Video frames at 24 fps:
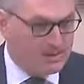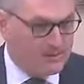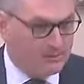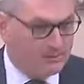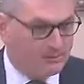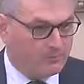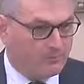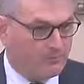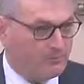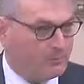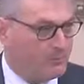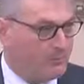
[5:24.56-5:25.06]

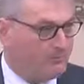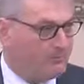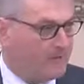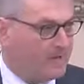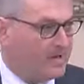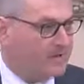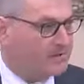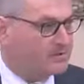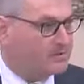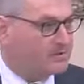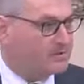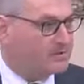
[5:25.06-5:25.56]
through the
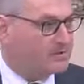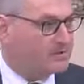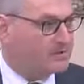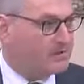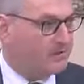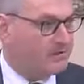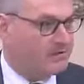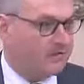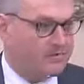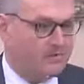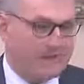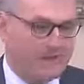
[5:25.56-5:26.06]
pages
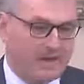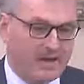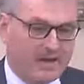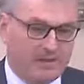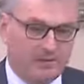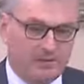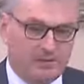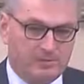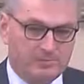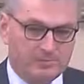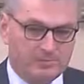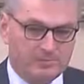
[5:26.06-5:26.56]
of the
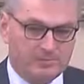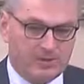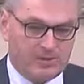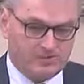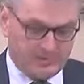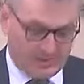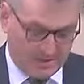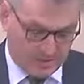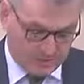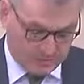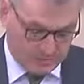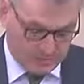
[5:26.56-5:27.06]
Mail on
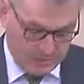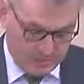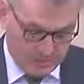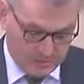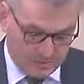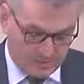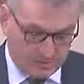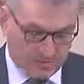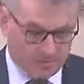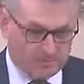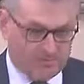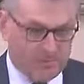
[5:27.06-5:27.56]
Sunday,
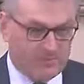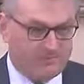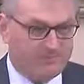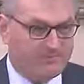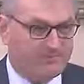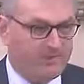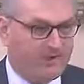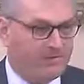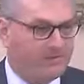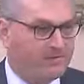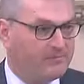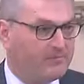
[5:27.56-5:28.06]
should be
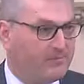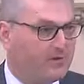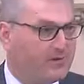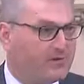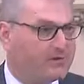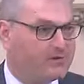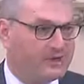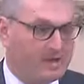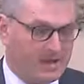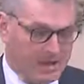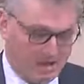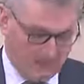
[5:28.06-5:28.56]
very, very
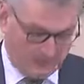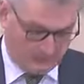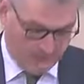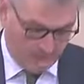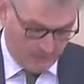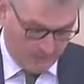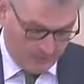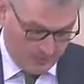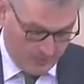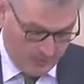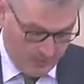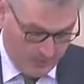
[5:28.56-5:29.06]

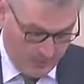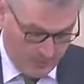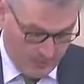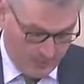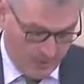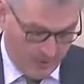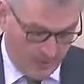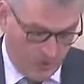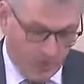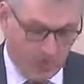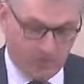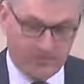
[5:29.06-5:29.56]
careful
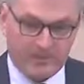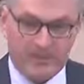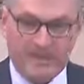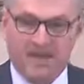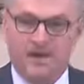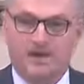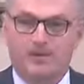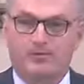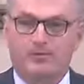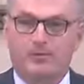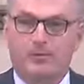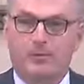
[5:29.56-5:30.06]
at what they
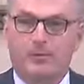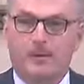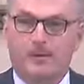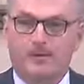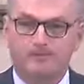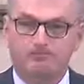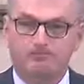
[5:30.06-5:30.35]
are doing.